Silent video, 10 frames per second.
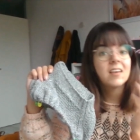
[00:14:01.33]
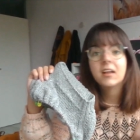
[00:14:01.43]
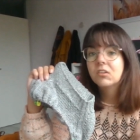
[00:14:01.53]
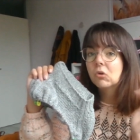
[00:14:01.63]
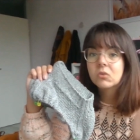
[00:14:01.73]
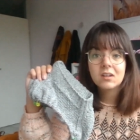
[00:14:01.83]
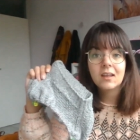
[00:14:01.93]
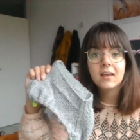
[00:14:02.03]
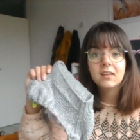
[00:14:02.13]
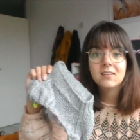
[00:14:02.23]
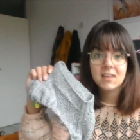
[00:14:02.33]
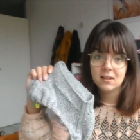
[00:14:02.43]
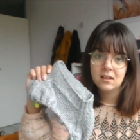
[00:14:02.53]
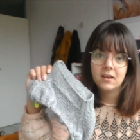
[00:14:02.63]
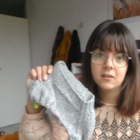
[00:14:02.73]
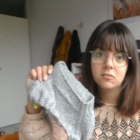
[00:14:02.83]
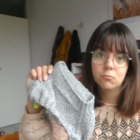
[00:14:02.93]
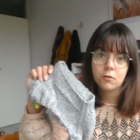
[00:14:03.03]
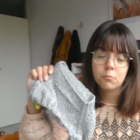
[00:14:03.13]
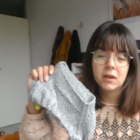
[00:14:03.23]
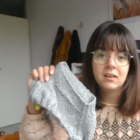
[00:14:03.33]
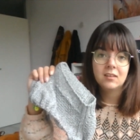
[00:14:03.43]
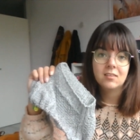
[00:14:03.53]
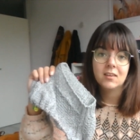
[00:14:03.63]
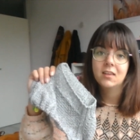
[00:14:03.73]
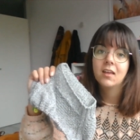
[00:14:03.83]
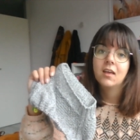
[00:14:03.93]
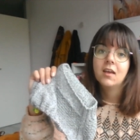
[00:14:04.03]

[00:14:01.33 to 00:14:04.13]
I don't like deadlines with my knitting.